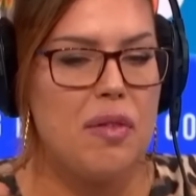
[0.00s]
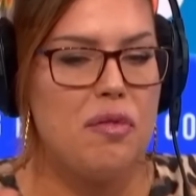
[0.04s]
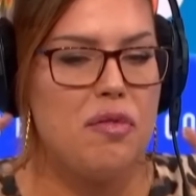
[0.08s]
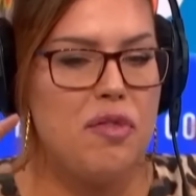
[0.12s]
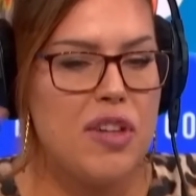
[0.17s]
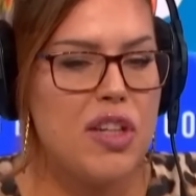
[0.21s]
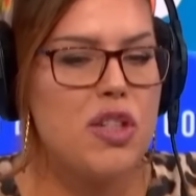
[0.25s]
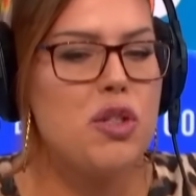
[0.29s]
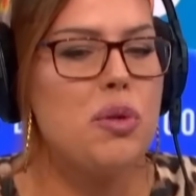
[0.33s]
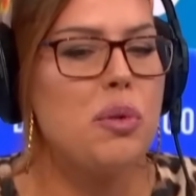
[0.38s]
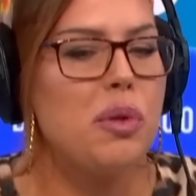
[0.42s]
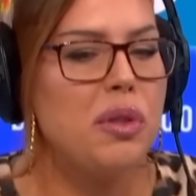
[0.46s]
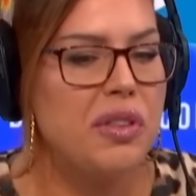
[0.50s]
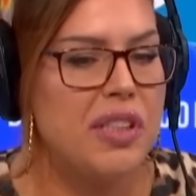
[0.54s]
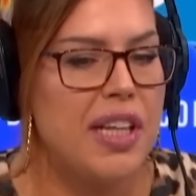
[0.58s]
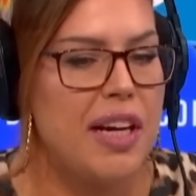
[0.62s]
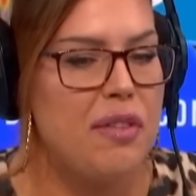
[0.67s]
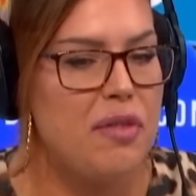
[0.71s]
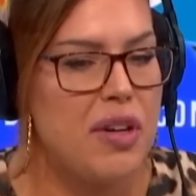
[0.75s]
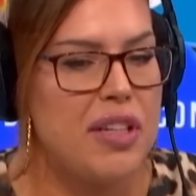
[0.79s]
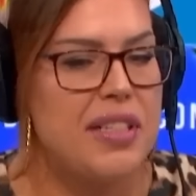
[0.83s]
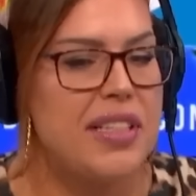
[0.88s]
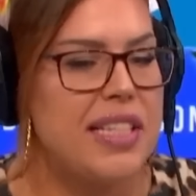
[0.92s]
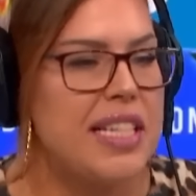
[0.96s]
visual
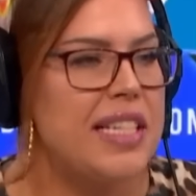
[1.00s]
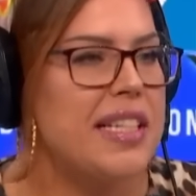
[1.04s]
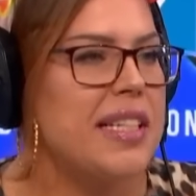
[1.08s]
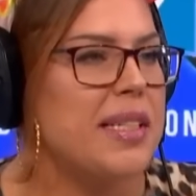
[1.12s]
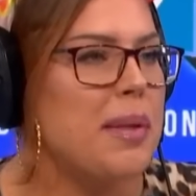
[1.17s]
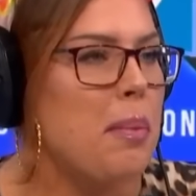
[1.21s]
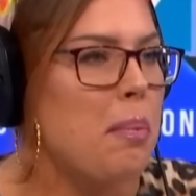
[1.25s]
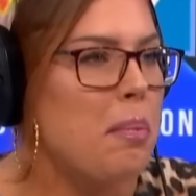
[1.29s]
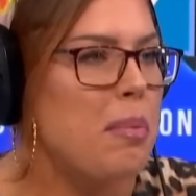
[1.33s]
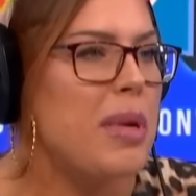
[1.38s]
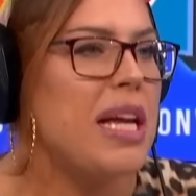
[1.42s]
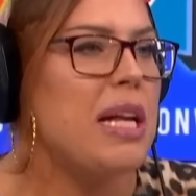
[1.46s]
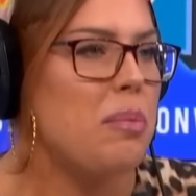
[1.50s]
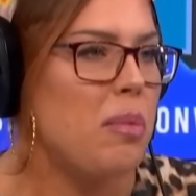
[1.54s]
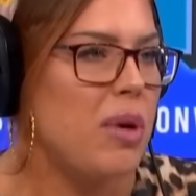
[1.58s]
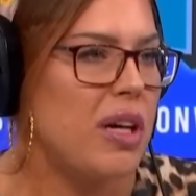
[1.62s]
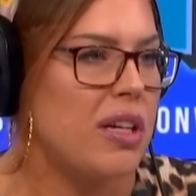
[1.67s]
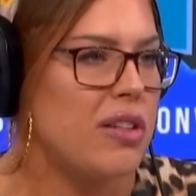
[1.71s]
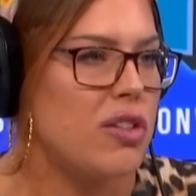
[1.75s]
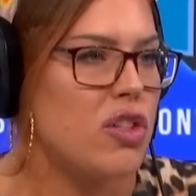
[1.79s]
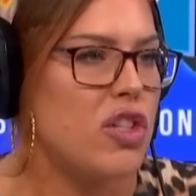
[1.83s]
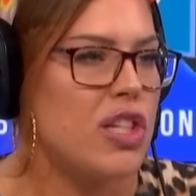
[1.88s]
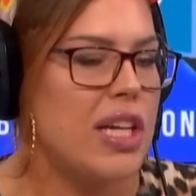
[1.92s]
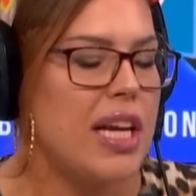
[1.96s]
diversity doesn't mean
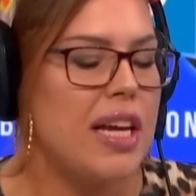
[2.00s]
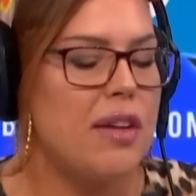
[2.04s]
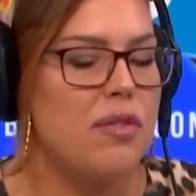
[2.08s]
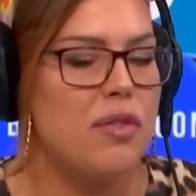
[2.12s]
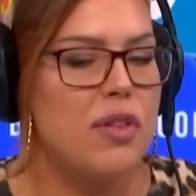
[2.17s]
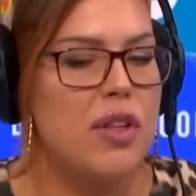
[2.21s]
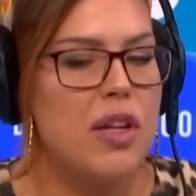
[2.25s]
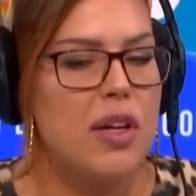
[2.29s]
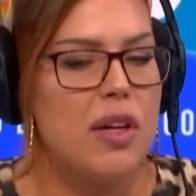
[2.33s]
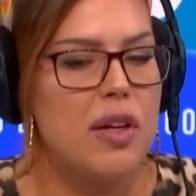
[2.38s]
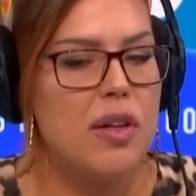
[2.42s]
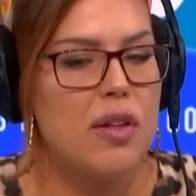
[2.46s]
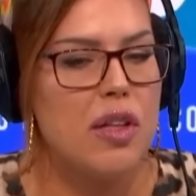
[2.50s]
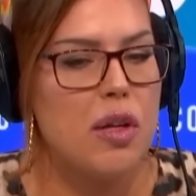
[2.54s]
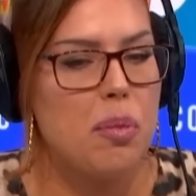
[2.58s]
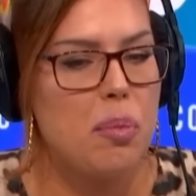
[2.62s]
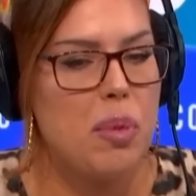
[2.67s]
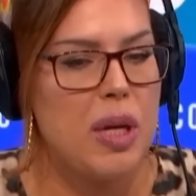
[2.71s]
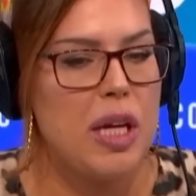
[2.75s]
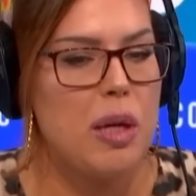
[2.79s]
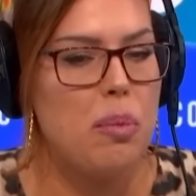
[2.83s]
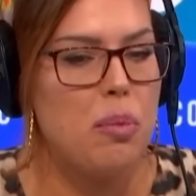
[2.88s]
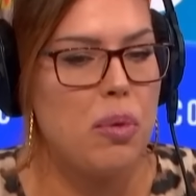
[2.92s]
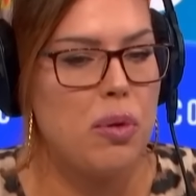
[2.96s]
much if the
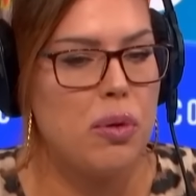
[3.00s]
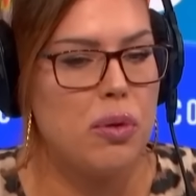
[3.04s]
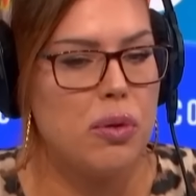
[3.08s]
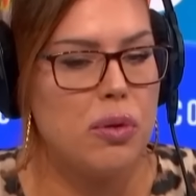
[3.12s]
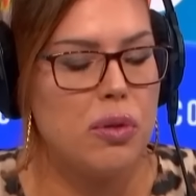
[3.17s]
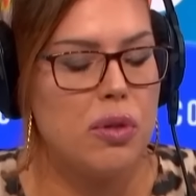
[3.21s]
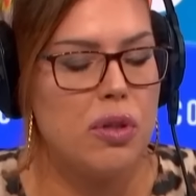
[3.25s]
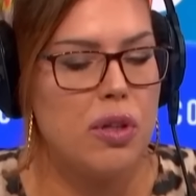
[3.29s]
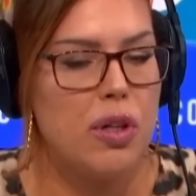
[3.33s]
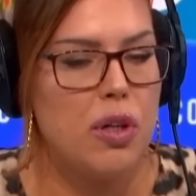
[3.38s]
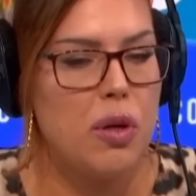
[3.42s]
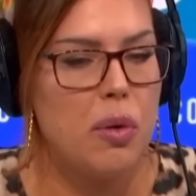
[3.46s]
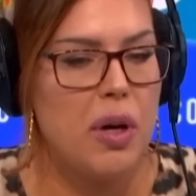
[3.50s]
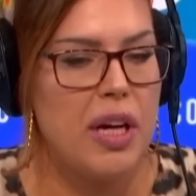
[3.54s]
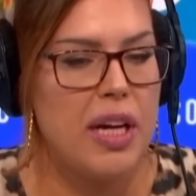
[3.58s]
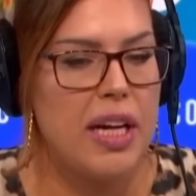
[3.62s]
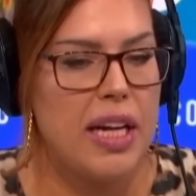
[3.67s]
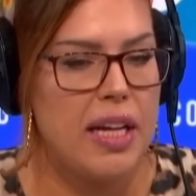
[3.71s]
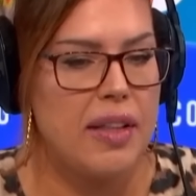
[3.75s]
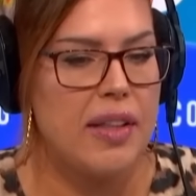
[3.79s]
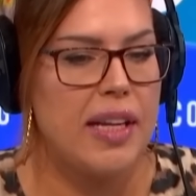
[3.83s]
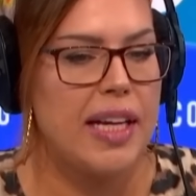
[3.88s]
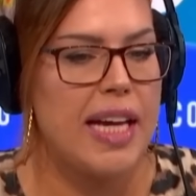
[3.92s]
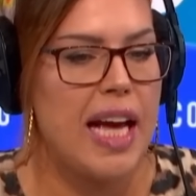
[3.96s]
people who are
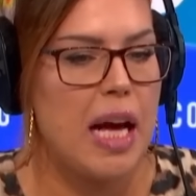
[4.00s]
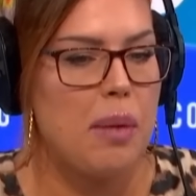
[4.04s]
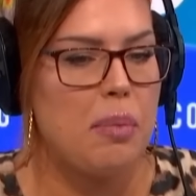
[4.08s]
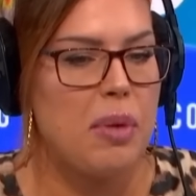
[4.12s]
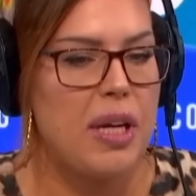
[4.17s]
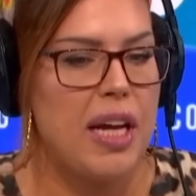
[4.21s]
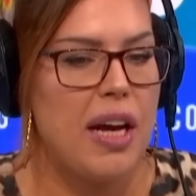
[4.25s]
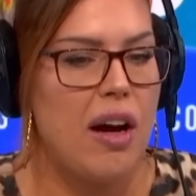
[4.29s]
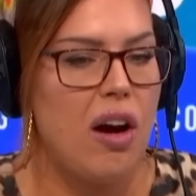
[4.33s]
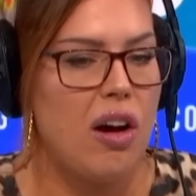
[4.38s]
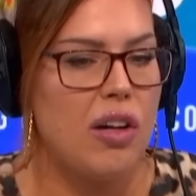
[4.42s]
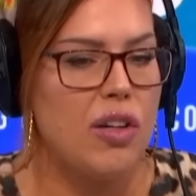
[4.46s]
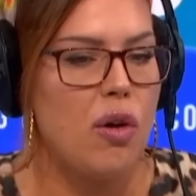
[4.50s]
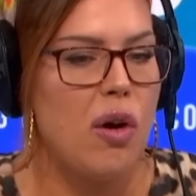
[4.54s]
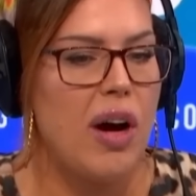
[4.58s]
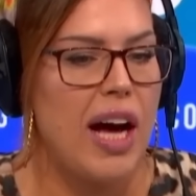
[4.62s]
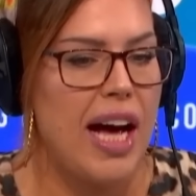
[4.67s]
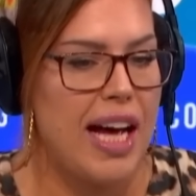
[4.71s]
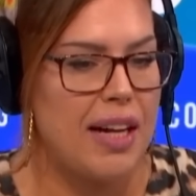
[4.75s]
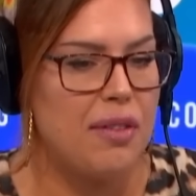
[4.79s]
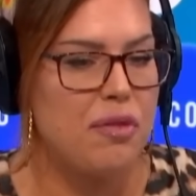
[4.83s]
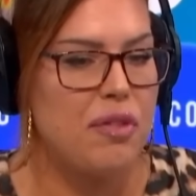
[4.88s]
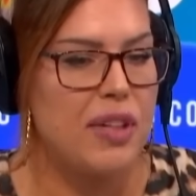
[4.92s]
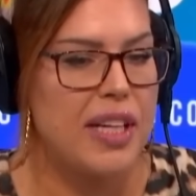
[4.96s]
in the cabinet are not
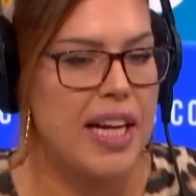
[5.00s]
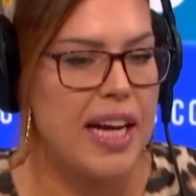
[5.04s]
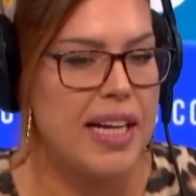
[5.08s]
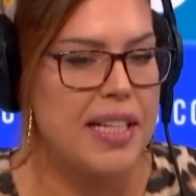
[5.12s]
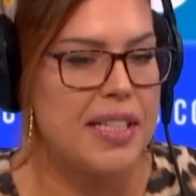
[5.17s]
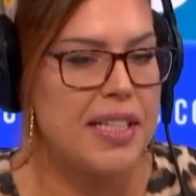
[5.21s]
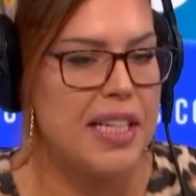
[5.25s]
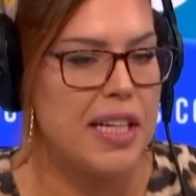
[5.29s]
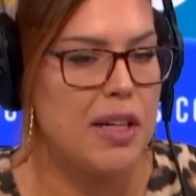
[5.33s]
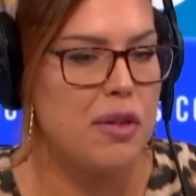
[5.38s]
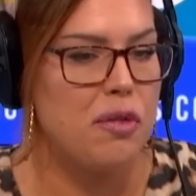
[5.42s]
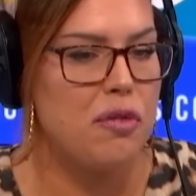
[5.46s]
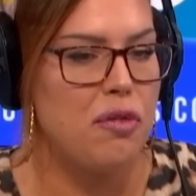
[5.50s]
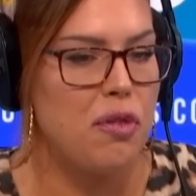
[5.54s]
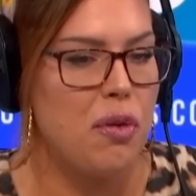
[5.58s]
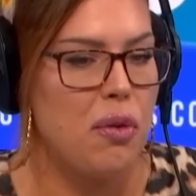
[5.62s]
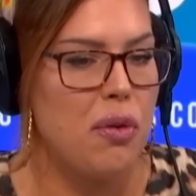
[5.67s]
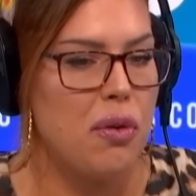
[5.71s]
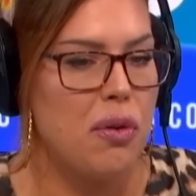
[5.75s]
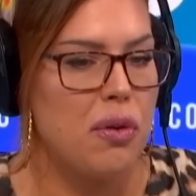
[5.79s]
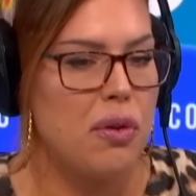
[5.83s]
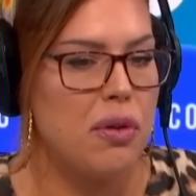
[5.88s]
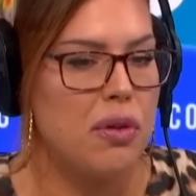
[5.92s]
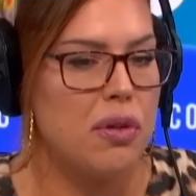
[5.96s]
advocating
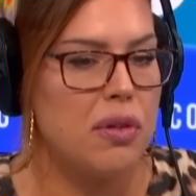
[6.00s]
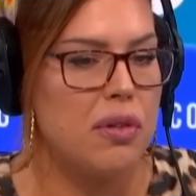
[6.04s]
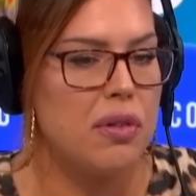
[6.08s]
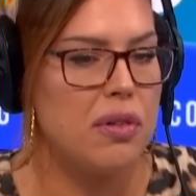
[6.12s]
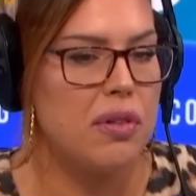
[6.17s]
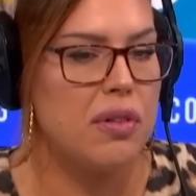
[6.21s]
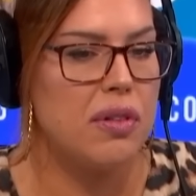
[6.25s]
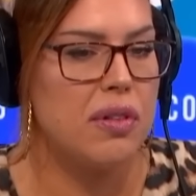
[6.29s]
for